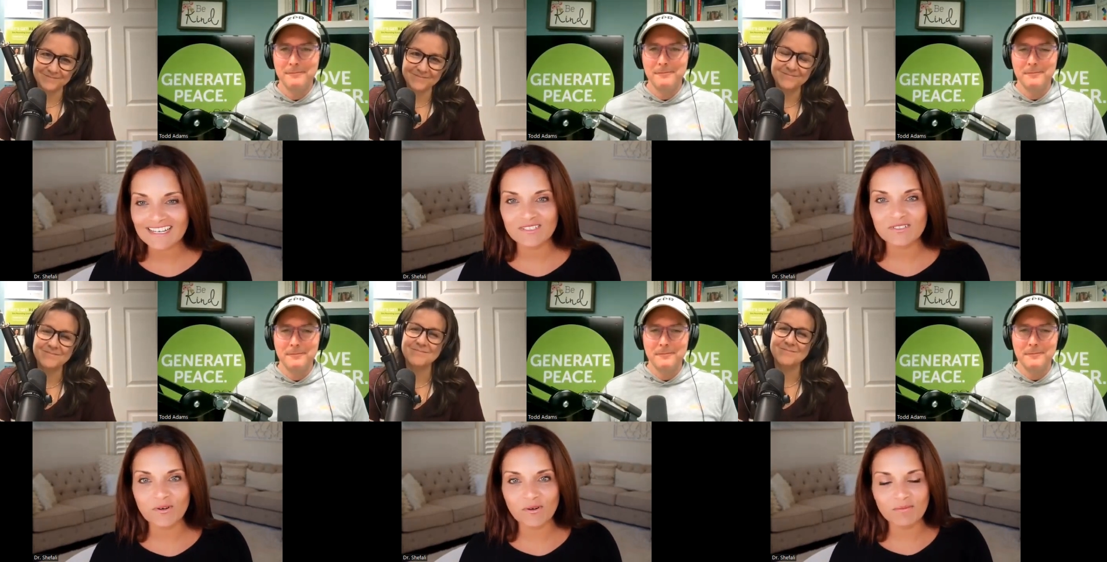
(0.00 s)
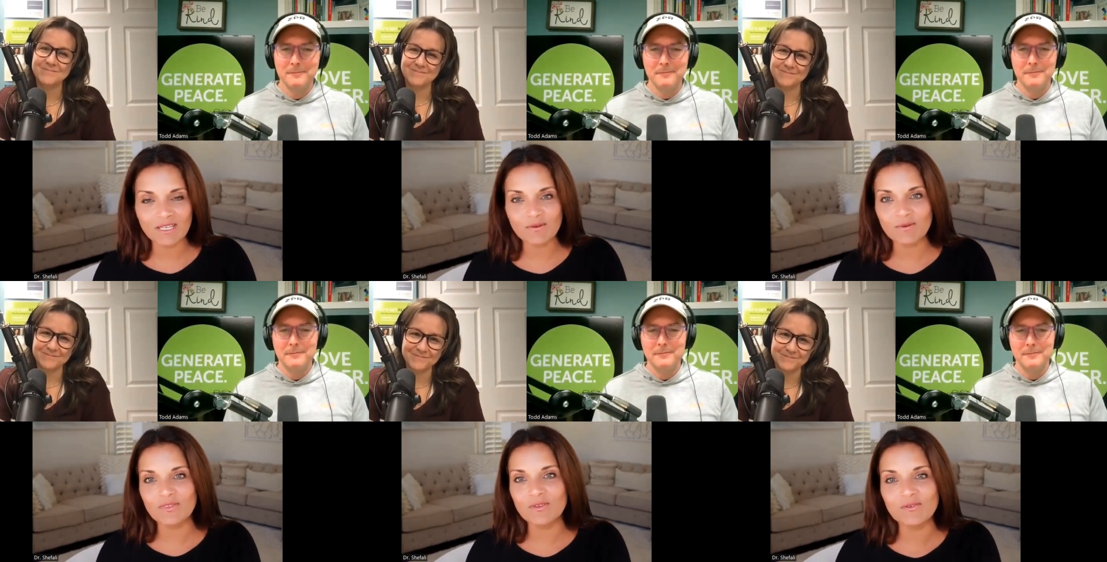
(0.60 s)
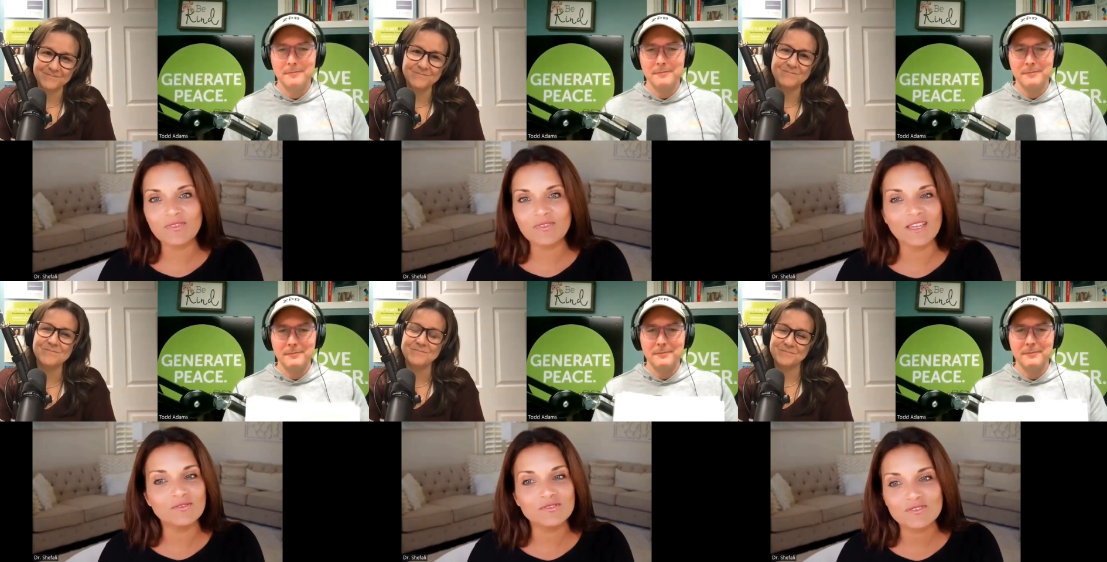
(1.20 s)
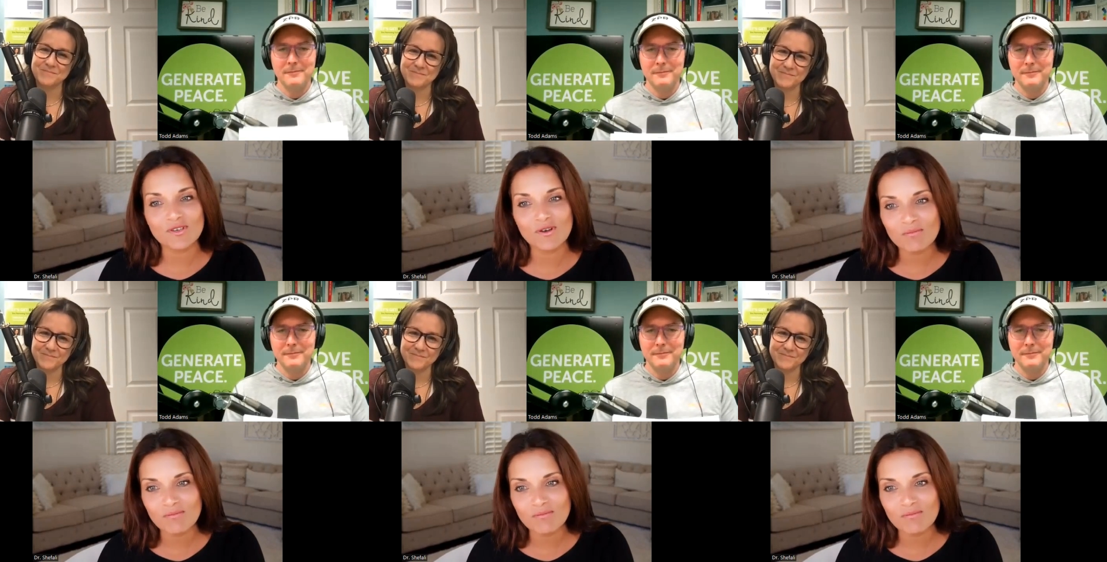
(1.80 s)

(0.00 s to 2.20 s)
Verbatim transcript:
Speaker 1: adore being with you. Thank you so